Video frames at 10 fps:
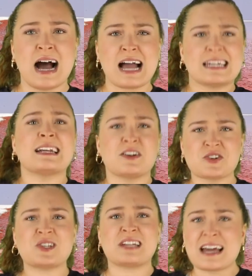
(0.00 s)
I can
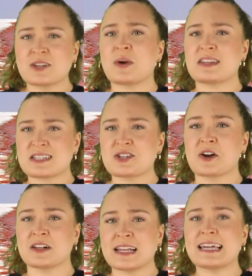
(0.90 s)
understand why the
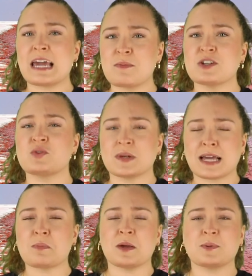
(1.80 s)
startling image would
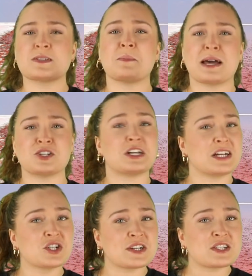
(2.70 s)
get people's
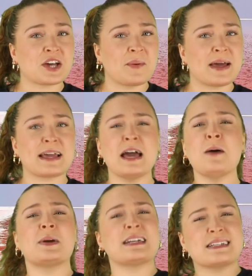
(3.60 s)
imaginations going,
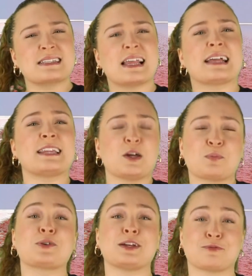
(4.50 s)
but it is likely a
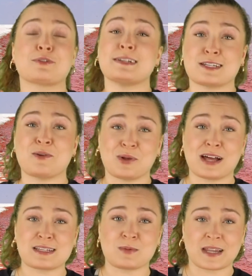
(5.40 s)
pretty reasonable
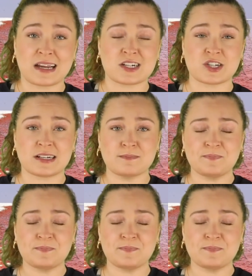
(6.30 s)
explanation.